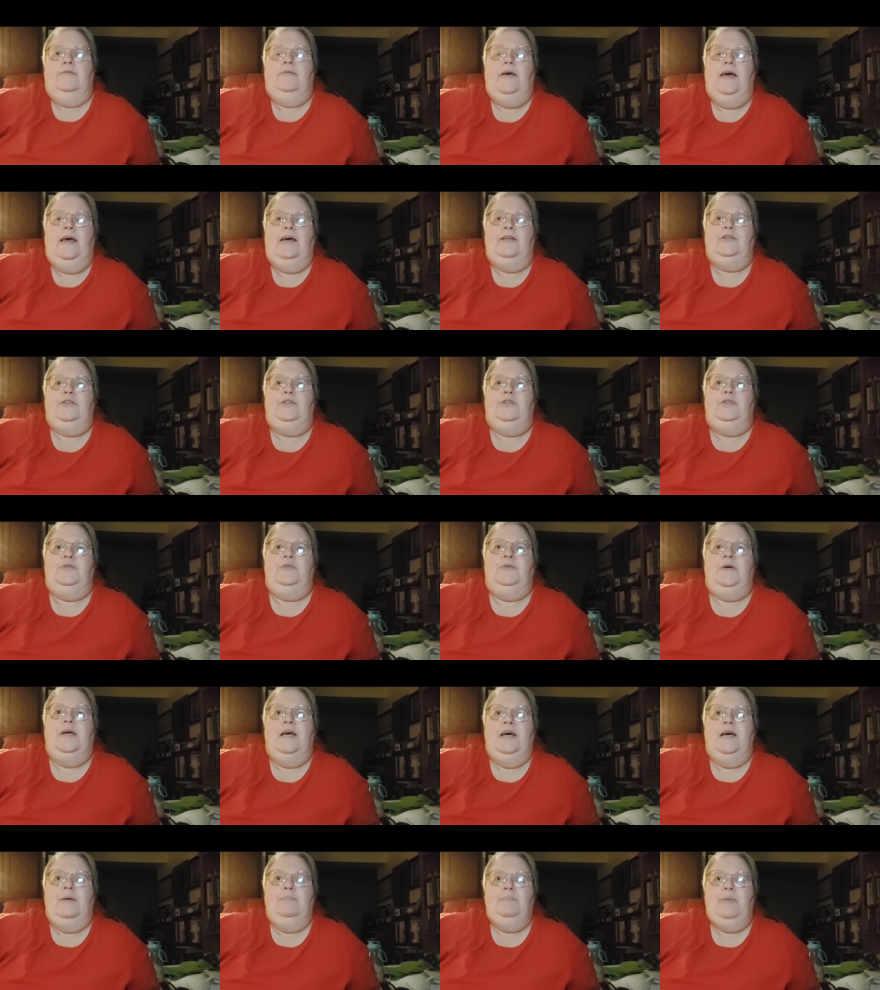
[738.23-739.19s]
I've had
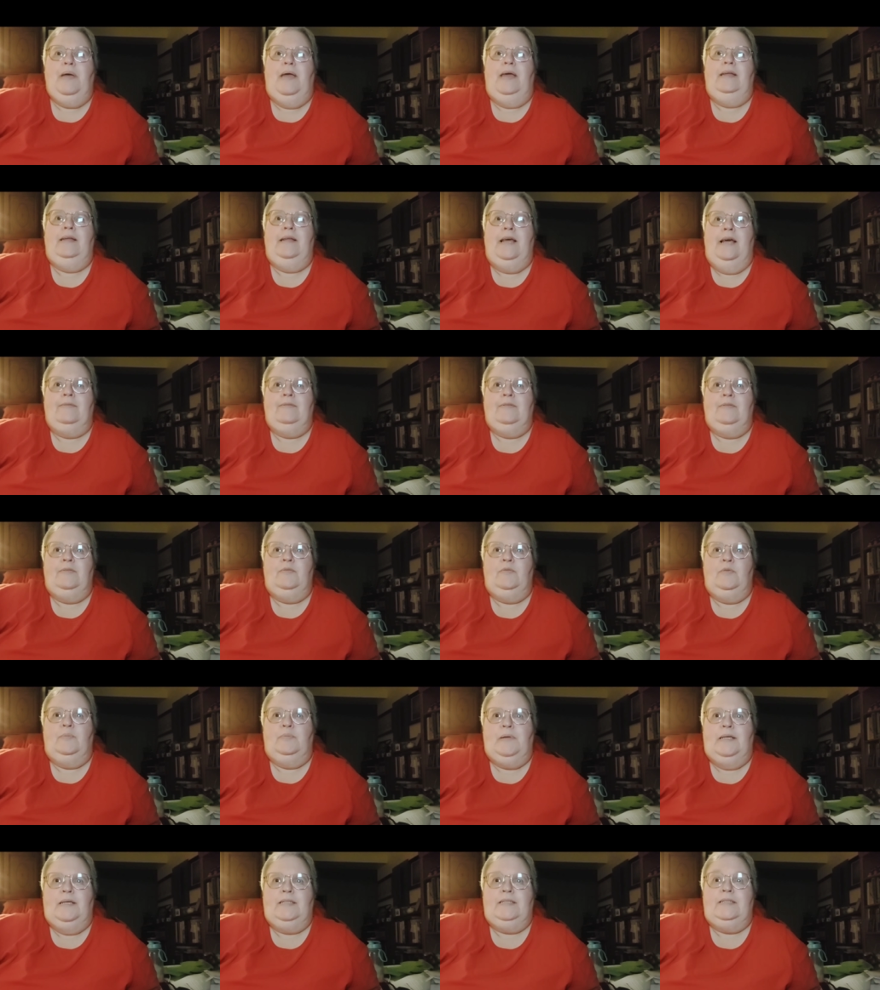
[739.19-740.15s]
to pay to have someone
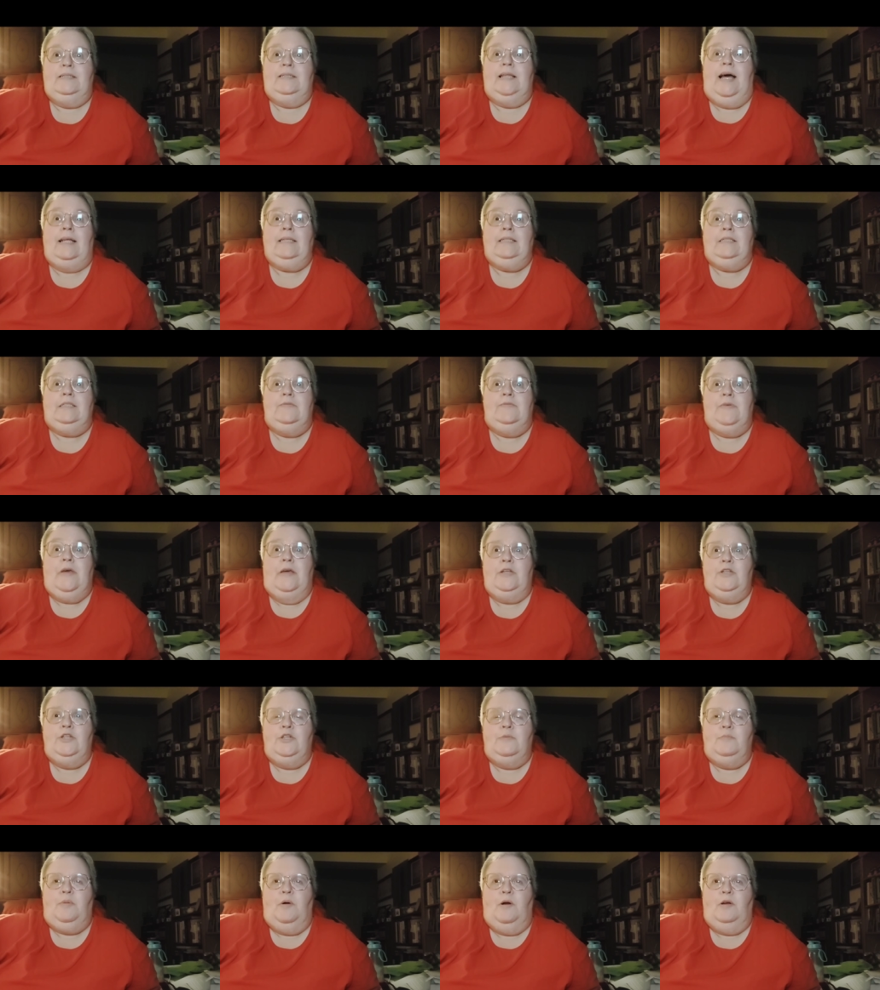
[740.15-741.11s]
replace lots of
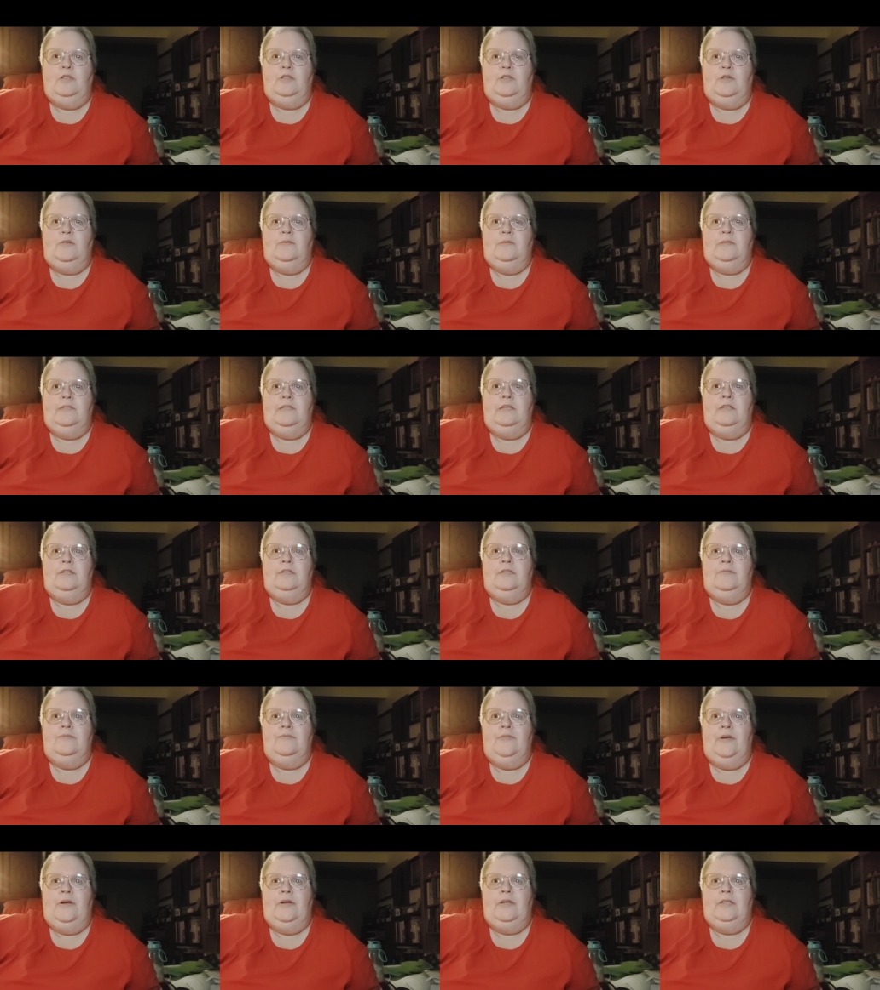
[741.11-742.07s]
engine parts over the years
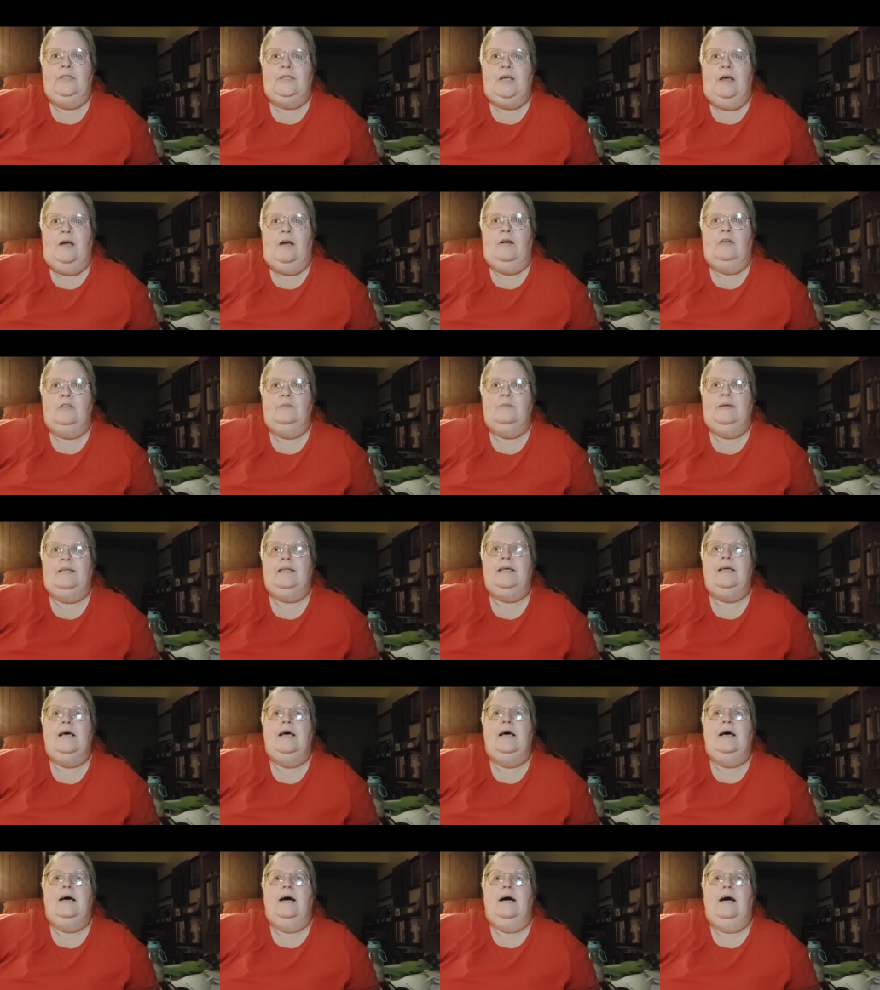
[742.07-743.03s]
in various cars, but
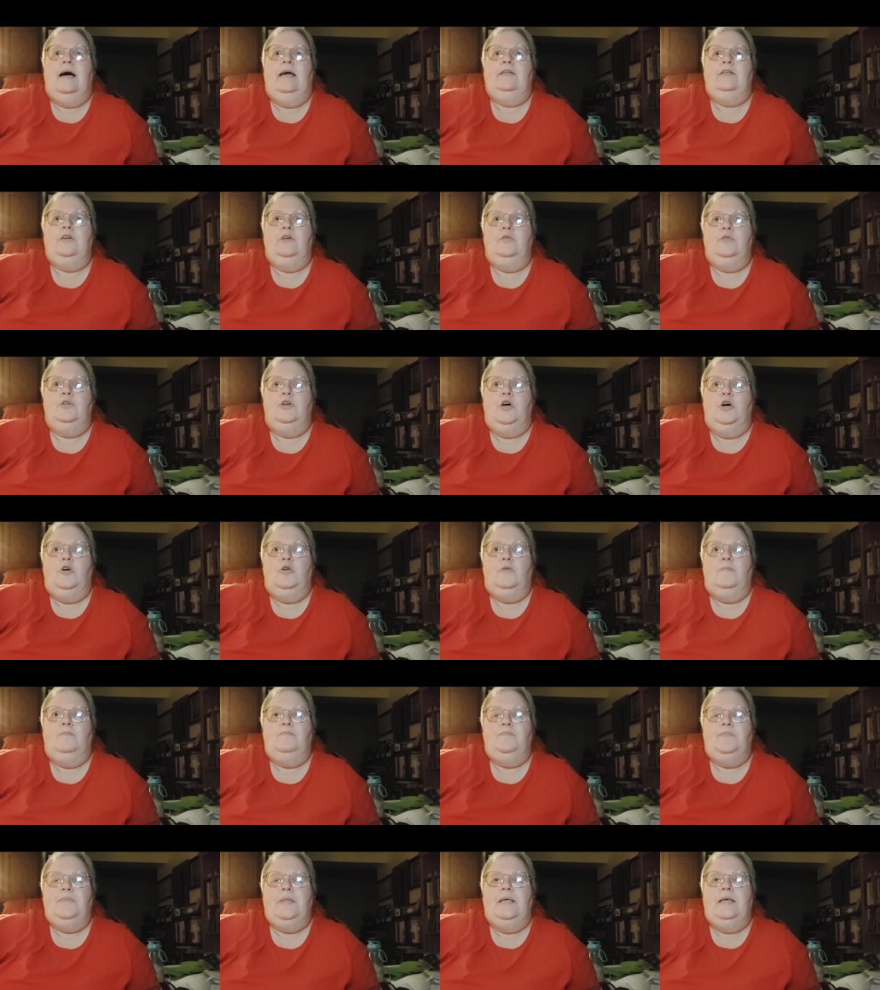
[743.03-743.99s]
I don't
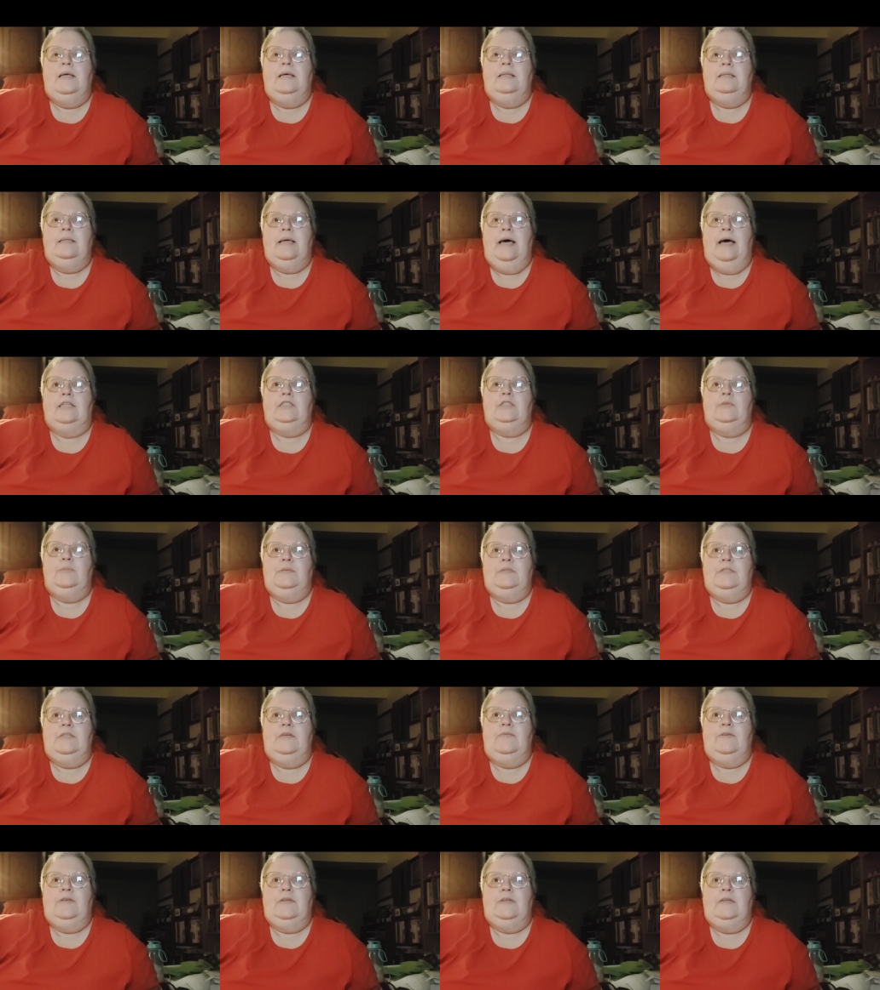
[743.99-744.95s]
know that
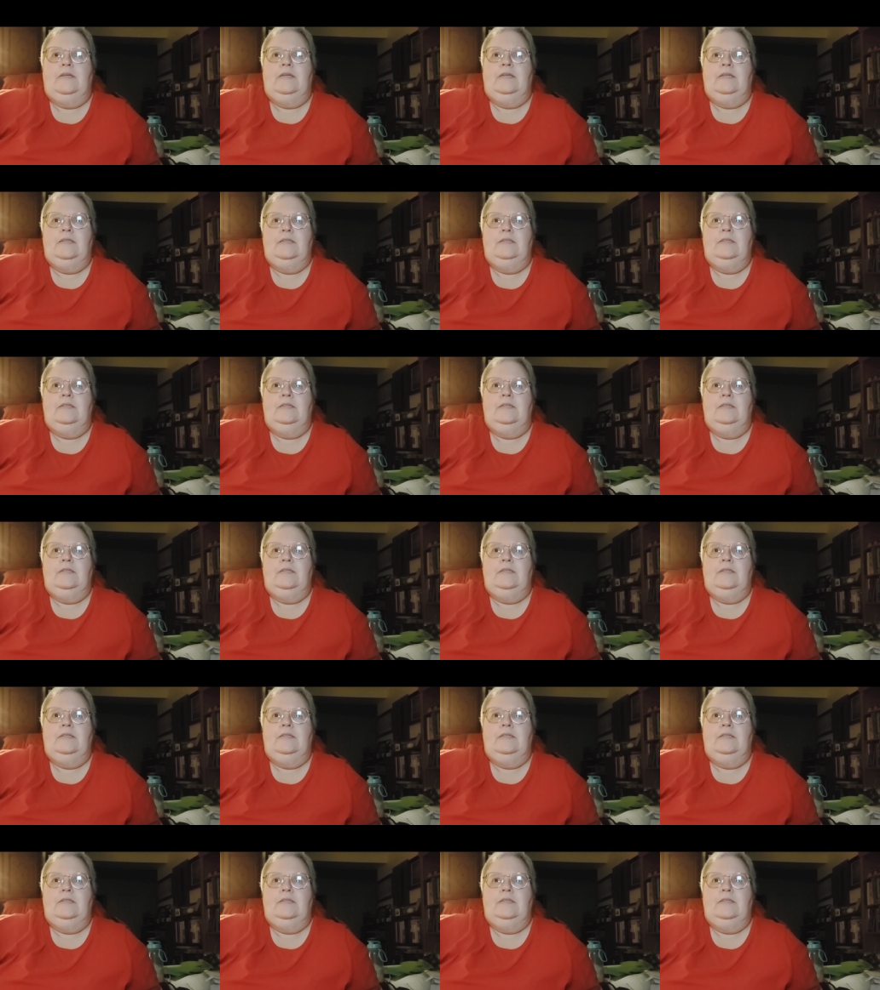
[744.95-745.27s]
specifically.